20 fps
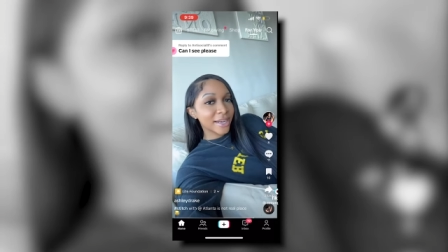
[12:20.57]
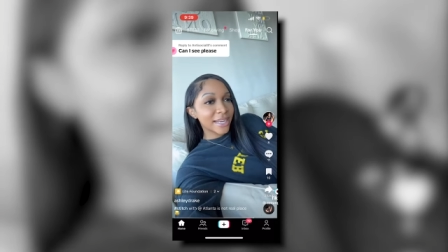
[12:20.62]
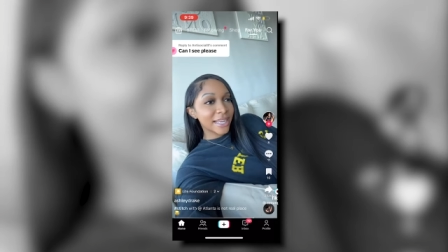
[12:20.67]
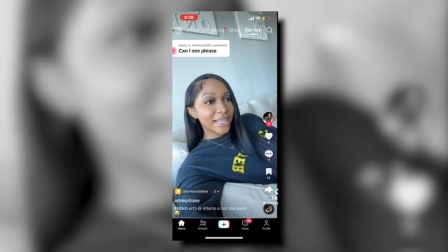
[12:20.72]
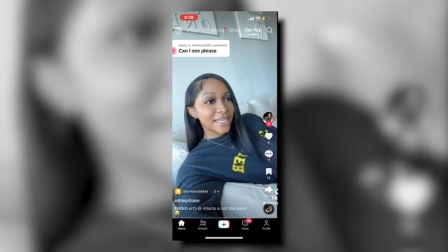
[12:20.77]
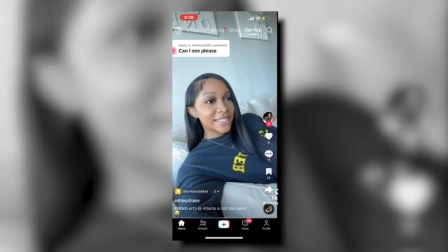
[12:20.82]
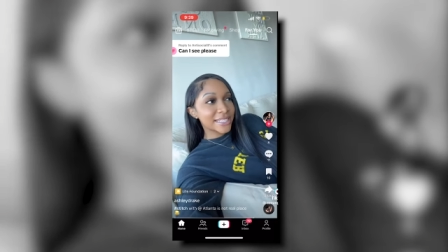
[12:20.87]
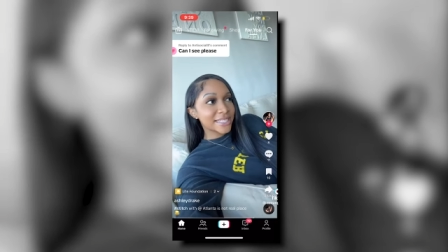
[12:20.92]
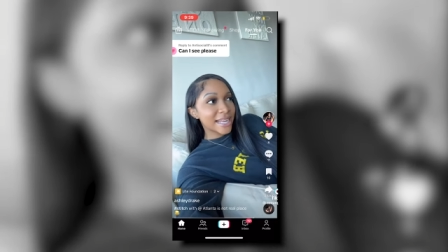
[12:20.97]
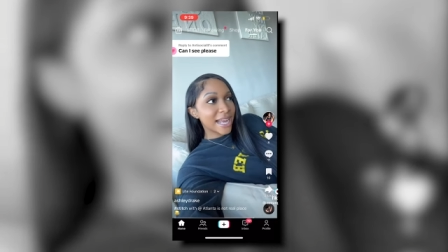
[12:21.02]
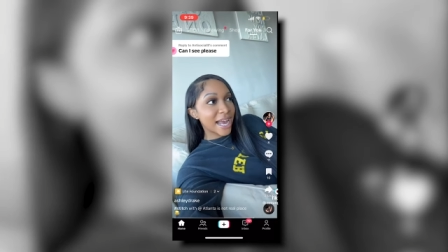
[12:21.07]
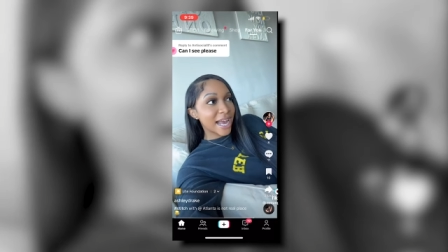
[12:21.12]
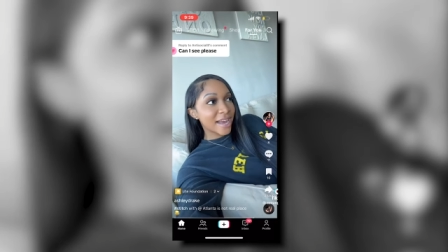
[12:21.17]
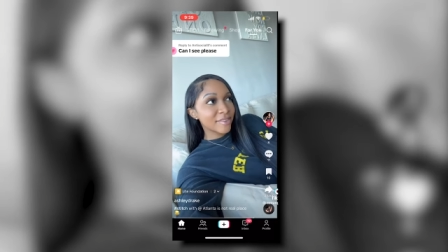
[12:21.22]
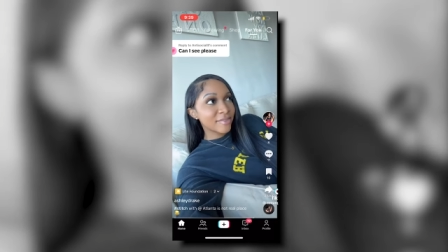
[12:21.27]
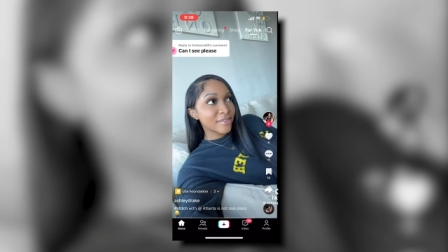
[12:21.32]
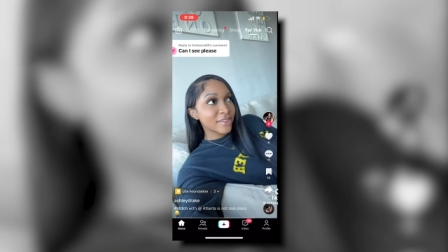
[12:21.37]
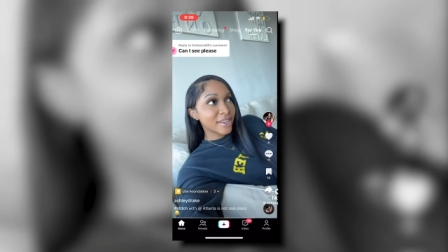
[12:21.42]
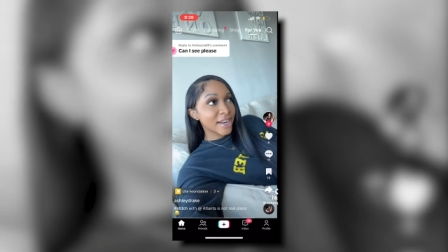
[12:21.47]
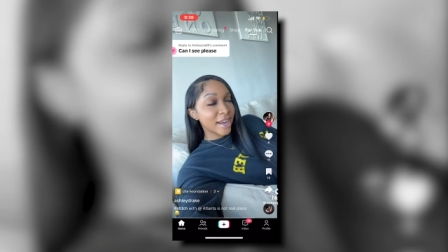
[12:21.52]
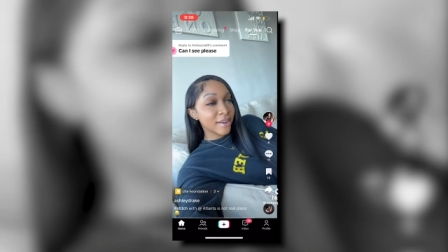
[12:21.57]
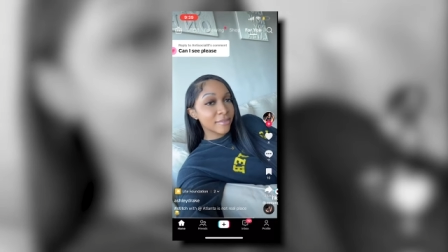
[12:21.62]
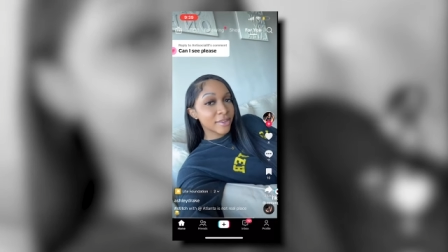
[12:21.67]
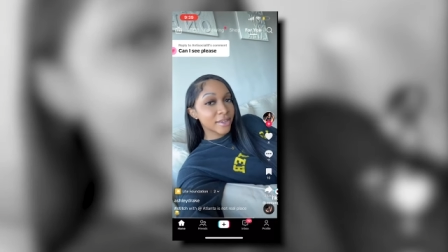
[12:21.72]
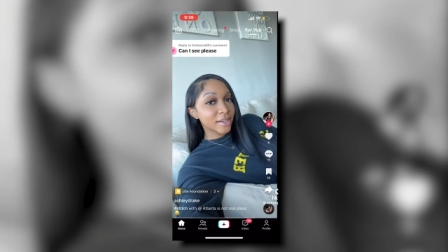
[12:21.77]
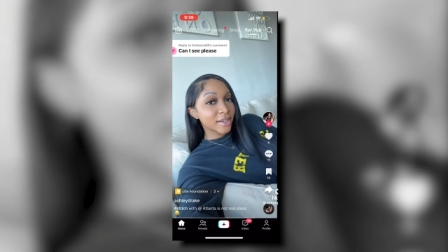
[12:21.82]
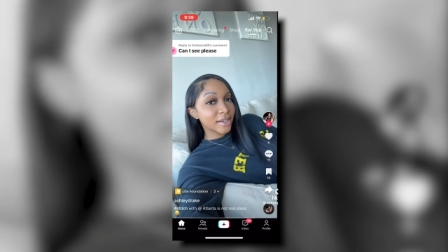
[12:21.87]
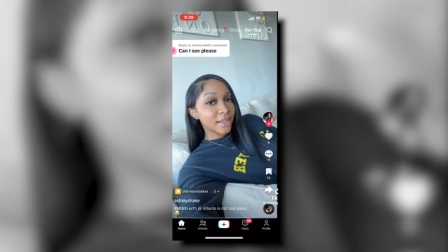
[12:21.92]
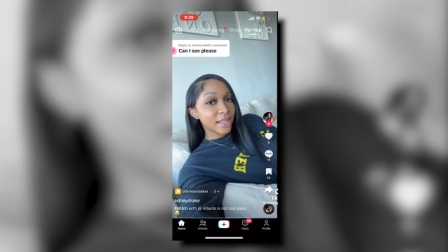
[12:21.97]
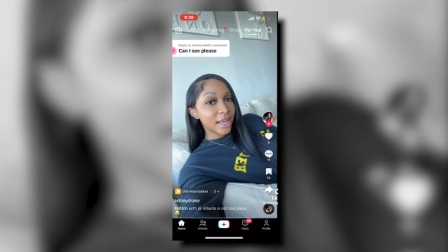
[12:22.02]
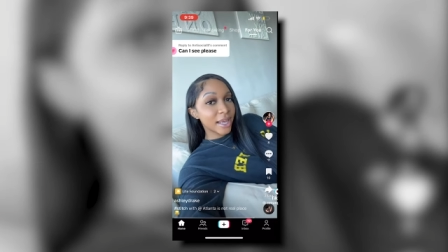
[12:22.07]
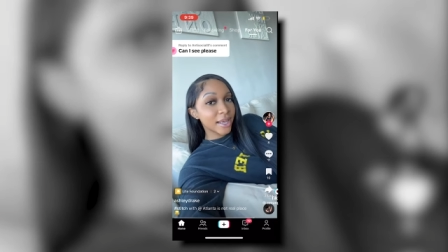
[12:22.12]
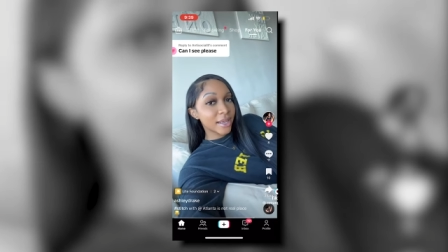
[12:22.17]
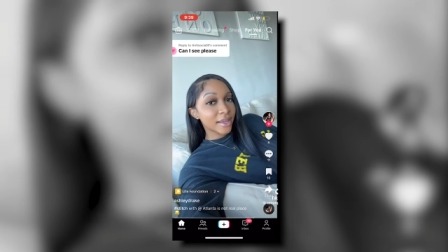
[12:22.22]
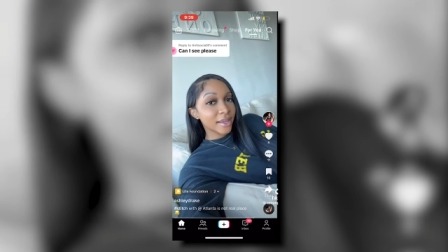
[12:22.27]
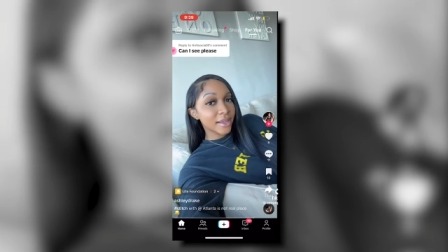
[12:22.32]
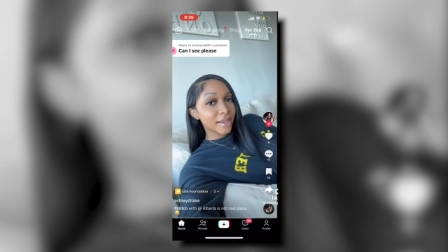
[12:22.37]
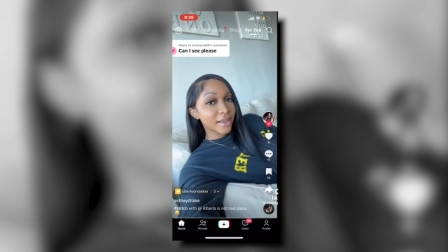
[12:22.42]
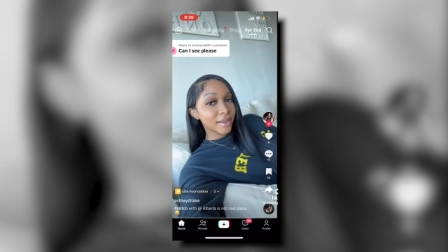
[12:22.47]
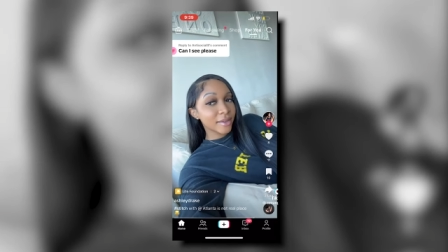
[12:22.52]
because I've never
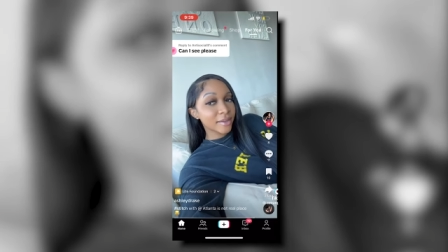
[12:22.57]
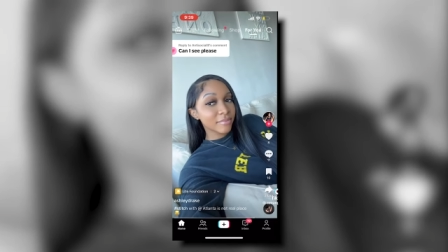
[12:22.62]
like